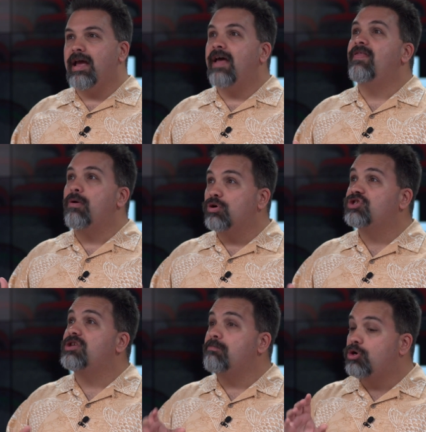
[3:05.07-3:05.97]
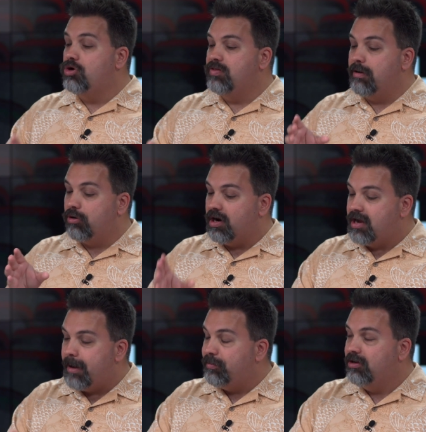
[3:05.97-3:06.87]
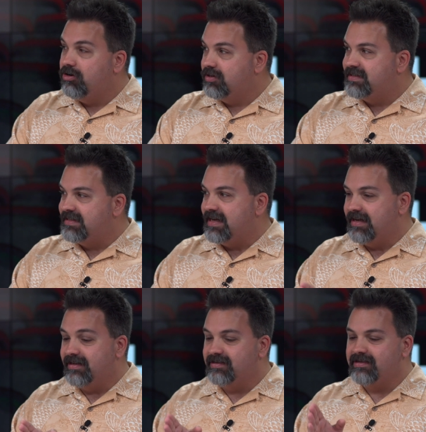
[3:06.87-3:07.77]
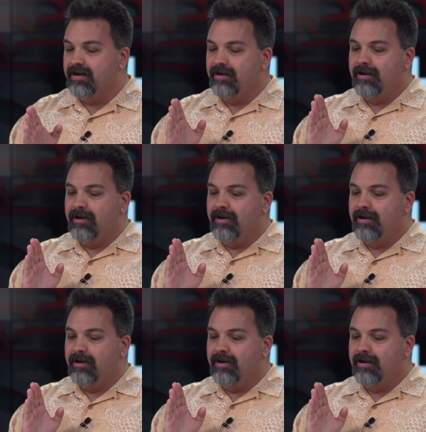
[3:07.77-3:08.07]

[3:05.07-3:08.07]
and there were some. There were a couple of good scenes